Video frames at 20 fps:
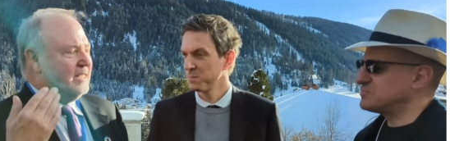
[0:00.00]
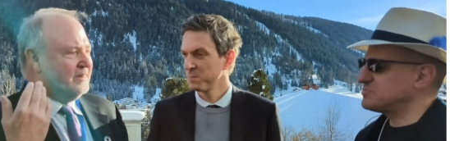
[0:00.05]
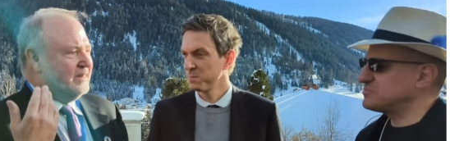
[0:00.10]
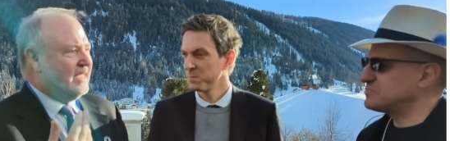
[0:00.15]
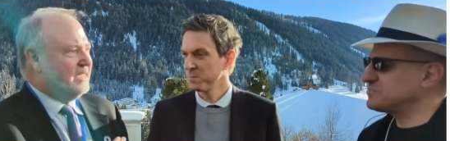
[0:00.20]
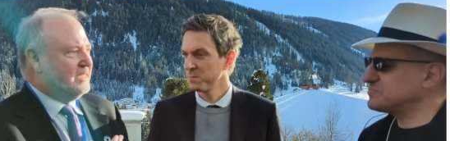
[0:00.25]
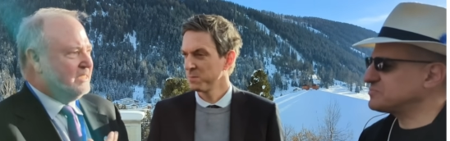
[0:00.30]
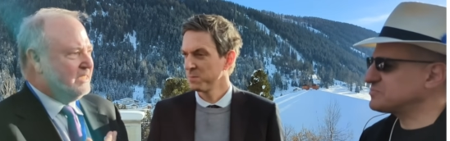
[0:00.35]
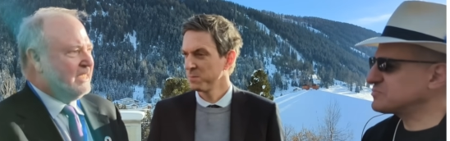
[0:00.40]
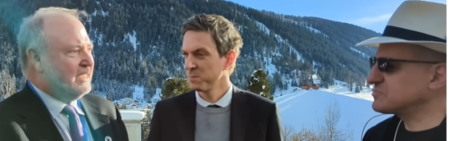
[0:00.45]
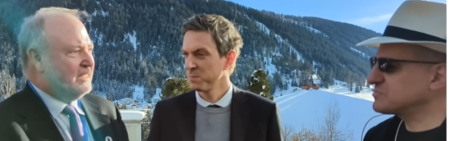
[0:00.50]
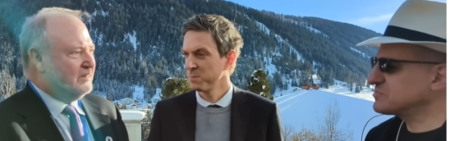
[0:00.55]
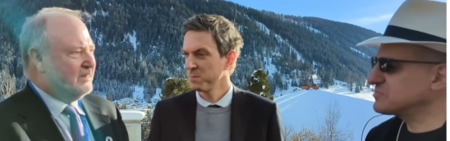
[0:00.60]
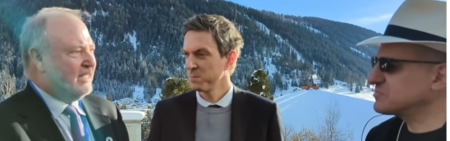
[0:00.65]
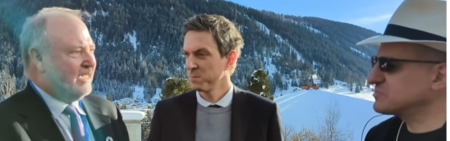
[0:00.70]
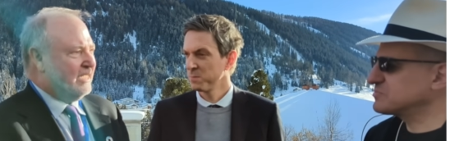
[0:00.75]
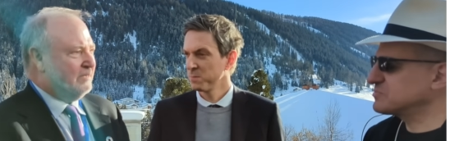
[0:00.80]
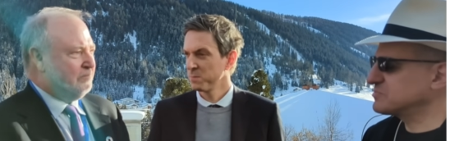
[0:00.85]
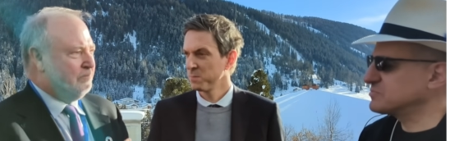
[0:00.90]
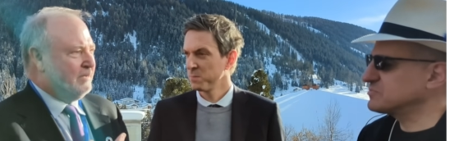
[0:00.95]
Speaker 1: They need
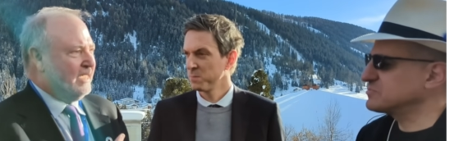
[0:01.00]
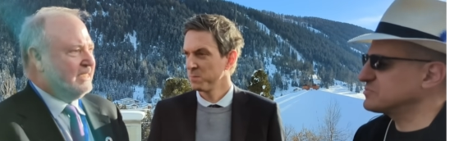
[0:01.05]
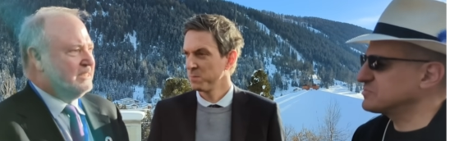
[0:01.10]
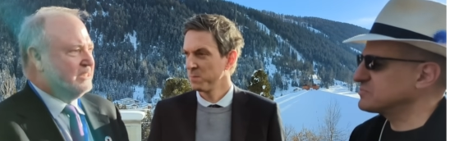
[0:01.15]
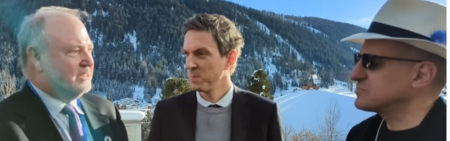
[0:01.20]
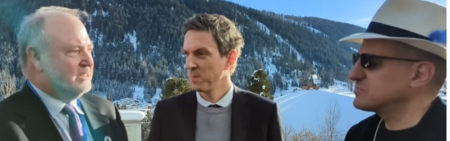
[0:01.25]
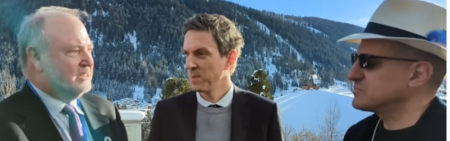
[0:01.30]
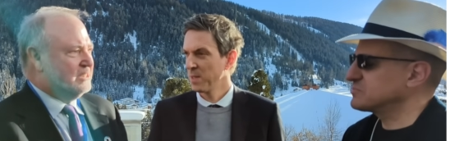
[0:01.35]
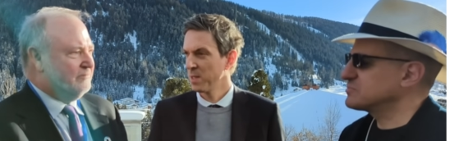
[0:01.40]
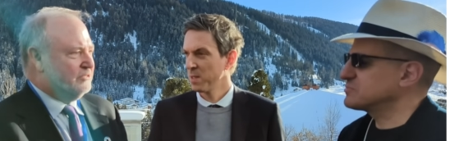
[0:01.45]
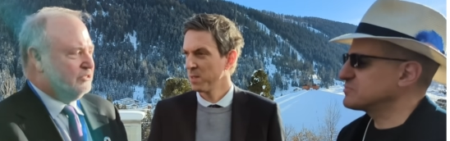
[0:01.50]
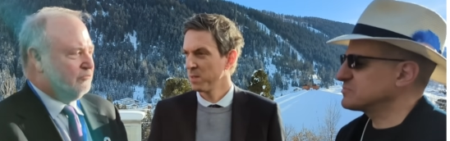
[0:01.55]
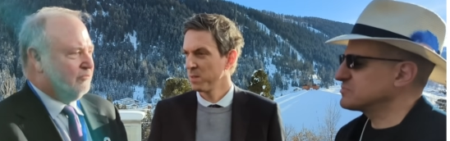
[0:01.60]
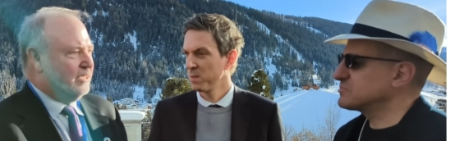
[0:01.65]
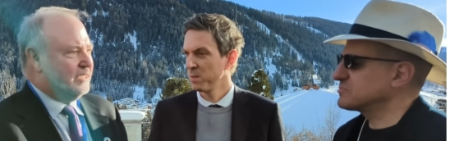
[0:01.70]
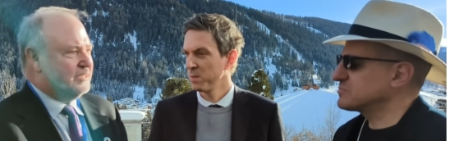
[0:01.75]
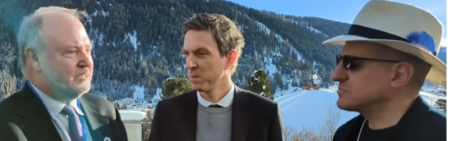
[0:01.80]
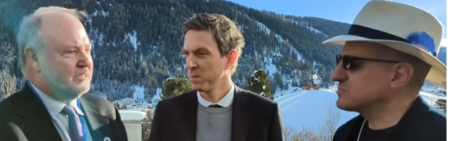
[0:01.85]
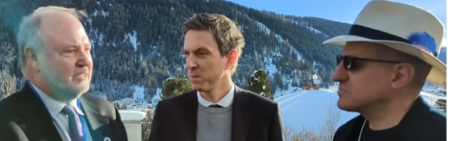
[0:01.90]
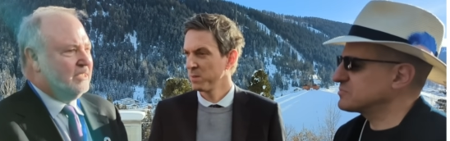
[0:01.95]
that basis of
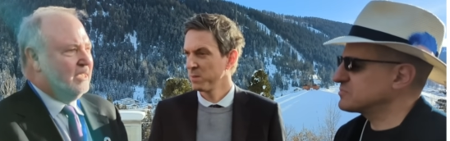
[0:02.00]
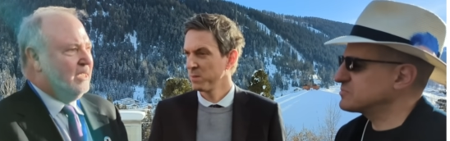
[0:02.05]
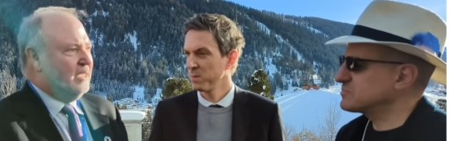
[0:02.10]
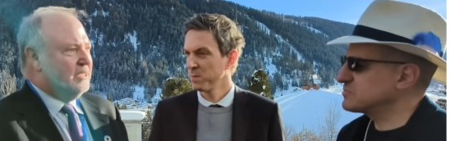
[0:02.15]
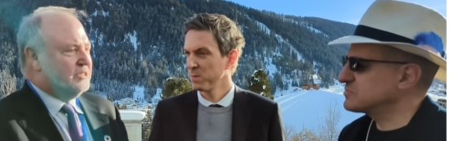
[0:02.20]
trust.